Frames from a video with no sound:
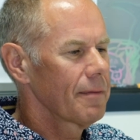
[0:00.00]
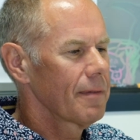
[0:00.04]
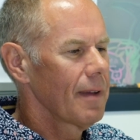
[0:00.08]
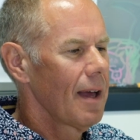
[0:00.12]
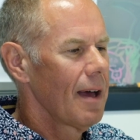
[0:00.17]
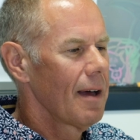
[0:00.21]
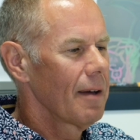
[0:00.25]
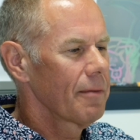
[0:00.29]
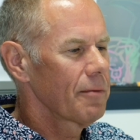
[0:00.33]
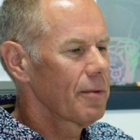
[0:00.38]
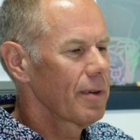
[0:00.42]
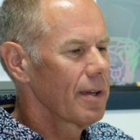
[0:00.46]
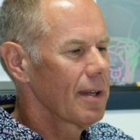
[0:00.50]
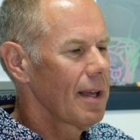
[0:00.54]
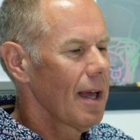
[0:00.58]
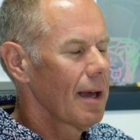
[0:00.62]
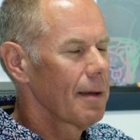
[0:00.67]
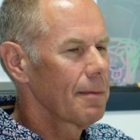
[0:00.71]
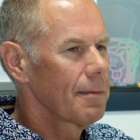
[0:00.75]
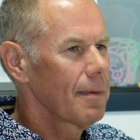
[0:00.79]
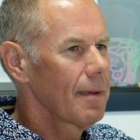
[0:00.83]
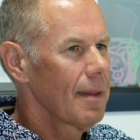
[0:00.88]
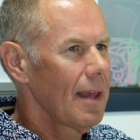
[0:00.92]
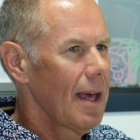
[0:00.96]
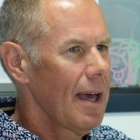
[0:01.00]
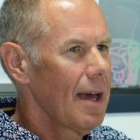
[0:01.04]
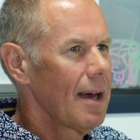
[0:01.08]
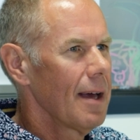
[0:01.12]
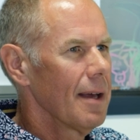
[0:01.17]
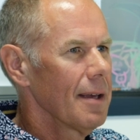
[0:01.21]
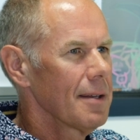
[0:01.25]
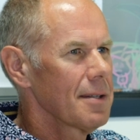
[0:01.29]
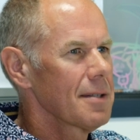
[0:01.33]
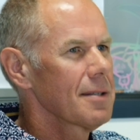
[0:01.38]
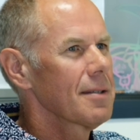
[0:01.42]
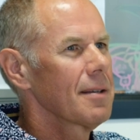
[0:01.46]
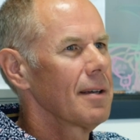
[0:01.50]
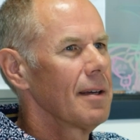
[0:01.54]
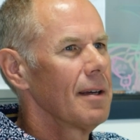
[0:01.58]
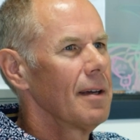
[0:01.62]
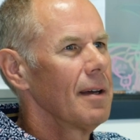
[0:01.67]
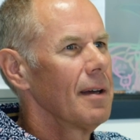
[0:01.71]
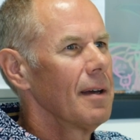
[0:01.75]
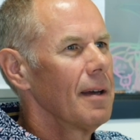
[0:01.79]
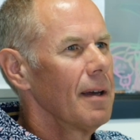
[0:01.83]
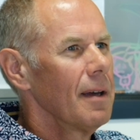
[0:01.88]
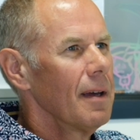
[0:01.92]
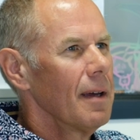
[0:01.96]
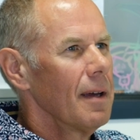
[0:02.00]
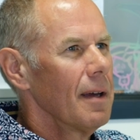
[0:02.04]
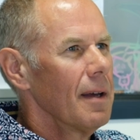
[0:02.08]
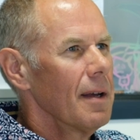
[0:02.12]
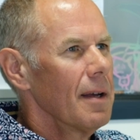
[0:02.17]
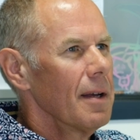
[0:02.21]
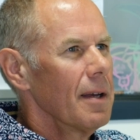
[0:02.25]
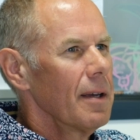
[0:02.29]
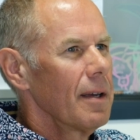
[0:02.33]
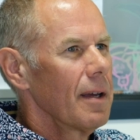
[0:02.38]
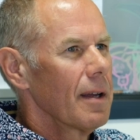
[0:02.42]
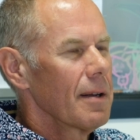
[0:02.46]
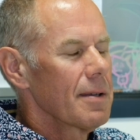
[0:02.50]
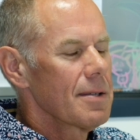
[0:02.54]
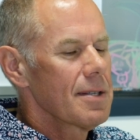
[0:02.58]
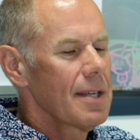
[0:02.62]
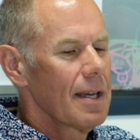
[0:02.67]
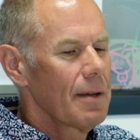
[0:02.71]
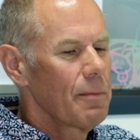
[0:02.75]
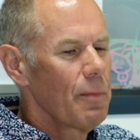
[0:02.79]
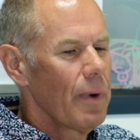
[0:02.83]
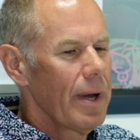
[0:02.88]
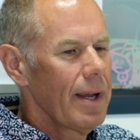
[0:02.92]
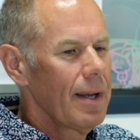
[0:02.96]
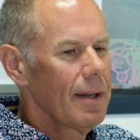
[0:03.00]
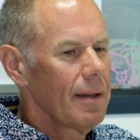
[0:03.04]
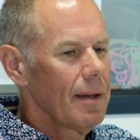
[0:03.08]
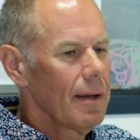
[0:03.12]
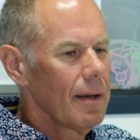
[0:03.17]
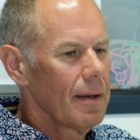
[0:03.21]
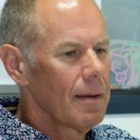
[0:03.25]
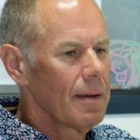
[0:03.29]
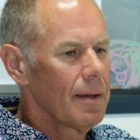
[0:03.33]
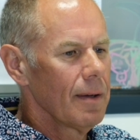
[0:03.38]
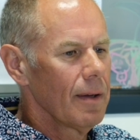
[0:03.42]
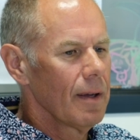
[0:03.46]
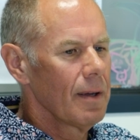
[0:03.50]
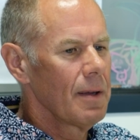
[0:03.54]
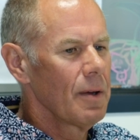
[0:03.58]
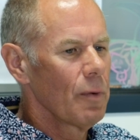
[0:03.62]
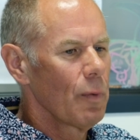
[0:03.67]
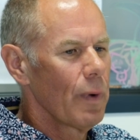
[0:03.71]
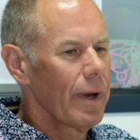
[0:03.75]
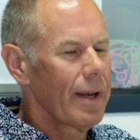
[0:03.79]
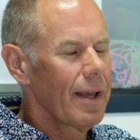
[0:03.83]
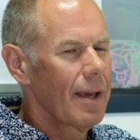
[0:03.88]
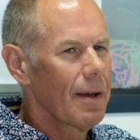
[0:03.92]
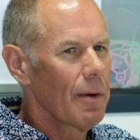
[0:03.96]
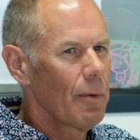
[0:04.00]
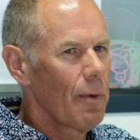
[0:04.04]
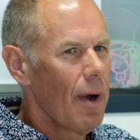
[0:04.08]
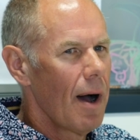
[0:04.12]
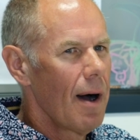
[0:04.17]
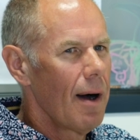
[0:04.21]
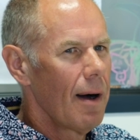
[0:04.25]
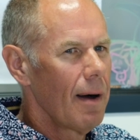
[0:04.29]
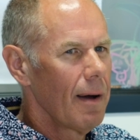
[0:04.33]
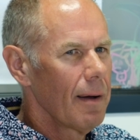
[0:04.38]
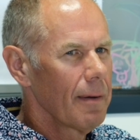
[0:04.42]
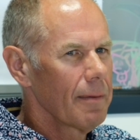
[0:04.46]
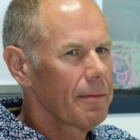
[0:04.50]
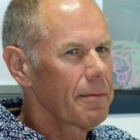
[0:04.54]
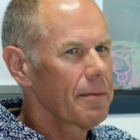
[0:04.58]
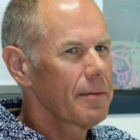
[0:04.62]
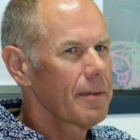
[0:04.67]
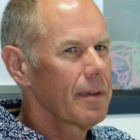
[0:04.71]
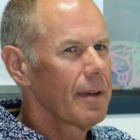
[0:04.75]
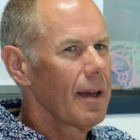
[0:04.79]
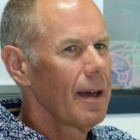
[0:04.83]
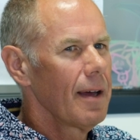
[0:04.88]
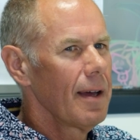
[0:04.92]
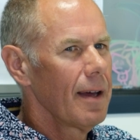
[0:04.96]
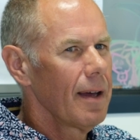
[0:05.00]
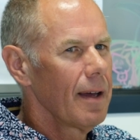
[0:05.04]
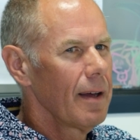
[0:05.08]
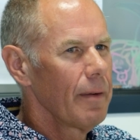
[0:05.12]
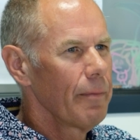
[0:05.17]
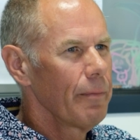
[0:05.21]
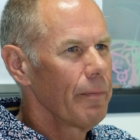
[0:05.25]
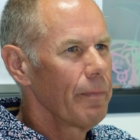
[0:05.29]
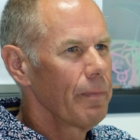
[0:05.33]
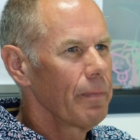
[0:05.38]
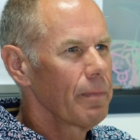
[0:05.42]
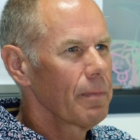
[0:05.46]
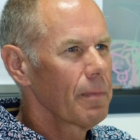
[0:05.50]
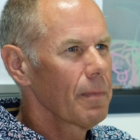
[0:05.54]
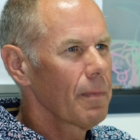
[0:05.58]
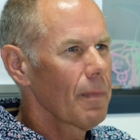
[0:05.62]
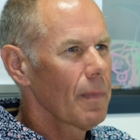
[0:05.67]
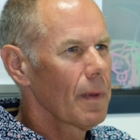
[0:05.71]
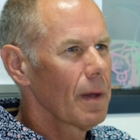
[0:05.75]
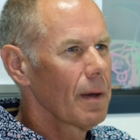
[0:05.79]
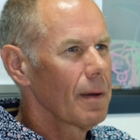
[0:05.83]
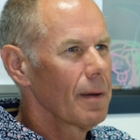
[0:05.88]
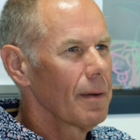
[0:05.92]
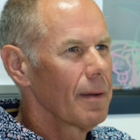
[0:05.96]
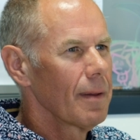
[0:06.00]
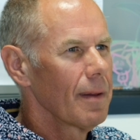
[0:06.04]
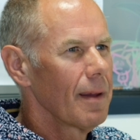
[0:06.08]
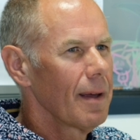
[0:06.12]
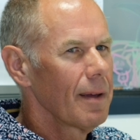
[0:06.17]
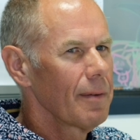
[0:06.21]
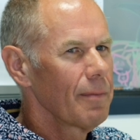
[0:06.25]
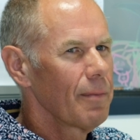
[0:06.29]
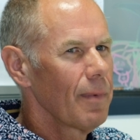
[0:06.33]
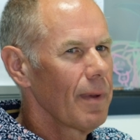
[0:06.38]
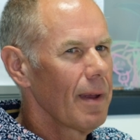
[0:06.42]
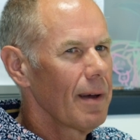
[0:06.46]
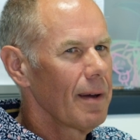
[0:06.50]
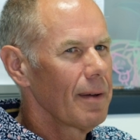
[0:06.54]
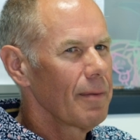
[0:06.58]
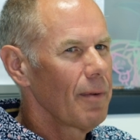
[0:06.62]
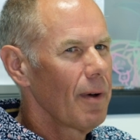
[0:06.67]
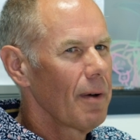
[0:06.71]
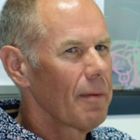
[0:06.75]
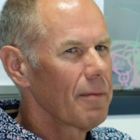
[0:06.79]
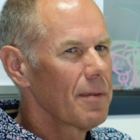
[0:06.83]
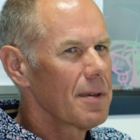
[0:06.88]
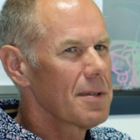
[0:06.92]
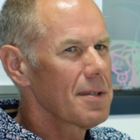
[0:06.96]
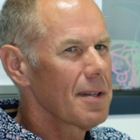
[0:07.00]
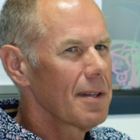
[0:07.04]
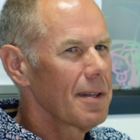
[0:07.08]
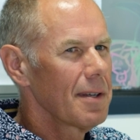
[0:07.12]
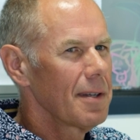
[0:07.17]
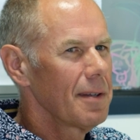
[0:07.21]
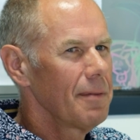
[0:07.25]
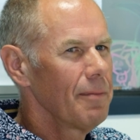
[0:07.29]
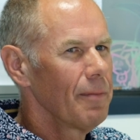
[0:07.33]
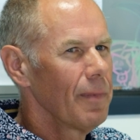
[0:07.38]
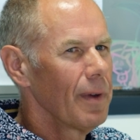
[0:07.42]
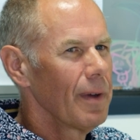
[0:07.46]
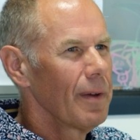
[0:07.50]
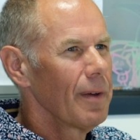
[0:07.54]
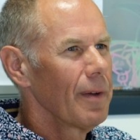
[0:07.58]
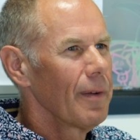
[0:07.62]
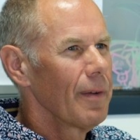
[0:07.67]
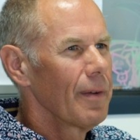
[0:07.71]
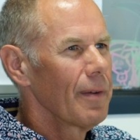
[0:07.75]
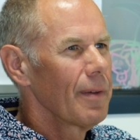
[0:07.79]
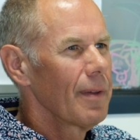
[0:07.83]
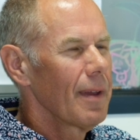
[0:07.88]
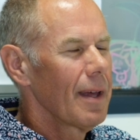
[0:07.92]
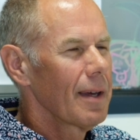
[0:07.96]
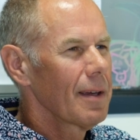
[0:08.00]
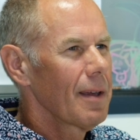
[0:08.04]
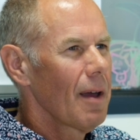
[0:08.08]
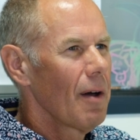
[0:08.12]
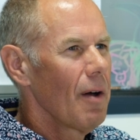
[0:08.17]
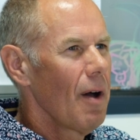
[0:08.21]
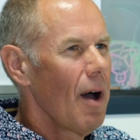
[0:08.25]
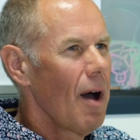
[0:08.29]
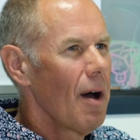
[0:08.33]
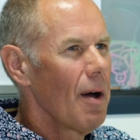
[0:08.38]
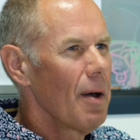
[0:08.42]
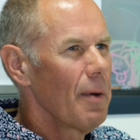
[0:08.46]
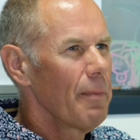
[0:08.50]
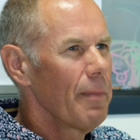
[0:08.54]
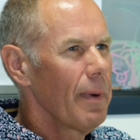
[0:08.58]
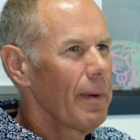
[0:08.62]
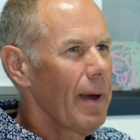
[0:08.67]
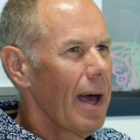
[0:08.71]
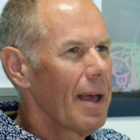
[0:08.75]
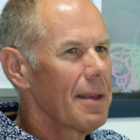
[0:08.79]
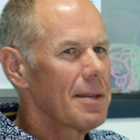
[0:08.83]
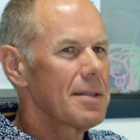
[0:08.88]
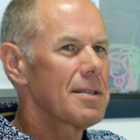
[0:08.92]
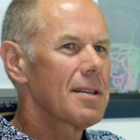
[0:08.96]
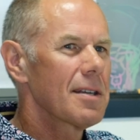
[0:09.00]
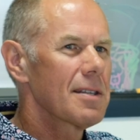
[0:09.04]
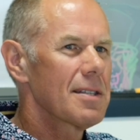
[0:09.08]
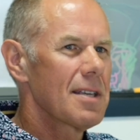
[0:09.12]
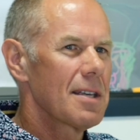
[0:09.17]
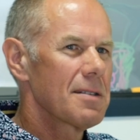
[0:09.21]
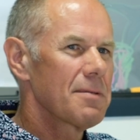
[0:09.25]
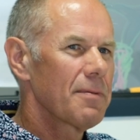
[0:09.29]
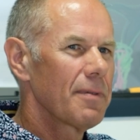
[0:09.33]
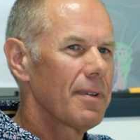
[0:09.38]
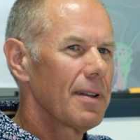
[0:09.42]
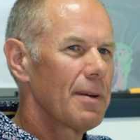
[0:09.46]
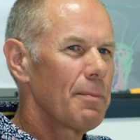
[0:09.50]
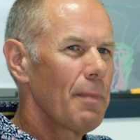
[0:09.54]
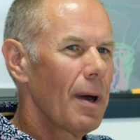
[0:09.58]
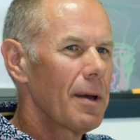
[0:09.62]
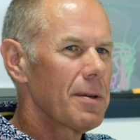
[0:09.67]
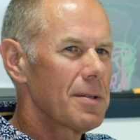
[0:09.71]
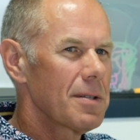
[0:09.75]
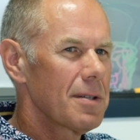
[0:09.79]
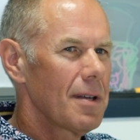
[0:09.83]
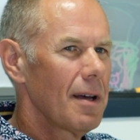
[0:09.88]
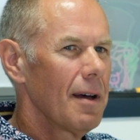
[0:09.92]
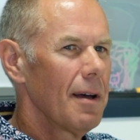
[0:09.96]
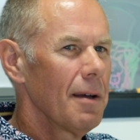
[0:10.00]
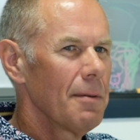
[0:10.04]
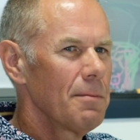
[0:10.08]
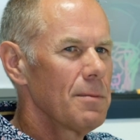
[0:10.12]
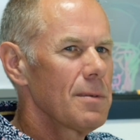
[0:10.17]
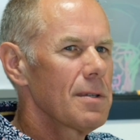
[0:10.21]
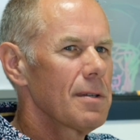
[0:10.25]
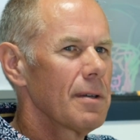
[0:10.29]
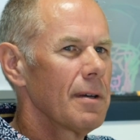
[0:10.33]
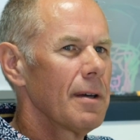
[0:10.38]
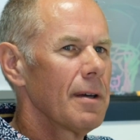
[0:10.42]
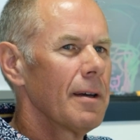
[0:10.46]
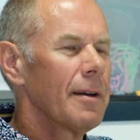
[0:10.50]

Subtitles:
after he came to the house, it said when when he arrived, and they obviously they go home unsuccessfully most times.